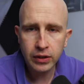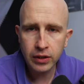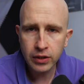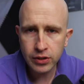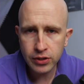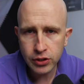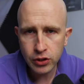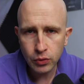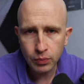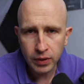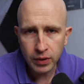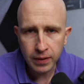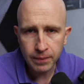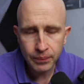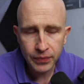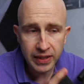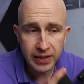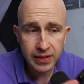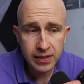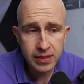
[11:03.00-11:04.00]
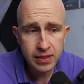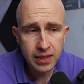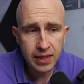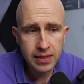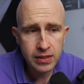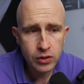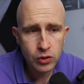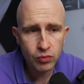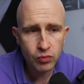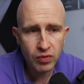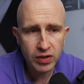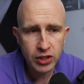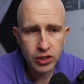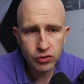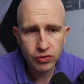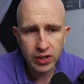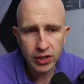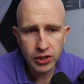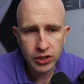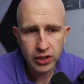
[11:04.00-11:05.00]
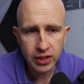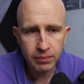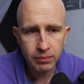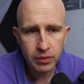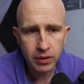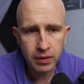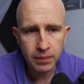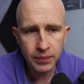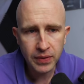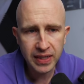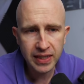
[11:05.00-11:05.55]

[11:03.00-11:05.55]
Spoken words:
the consumer. In this case, the registration number.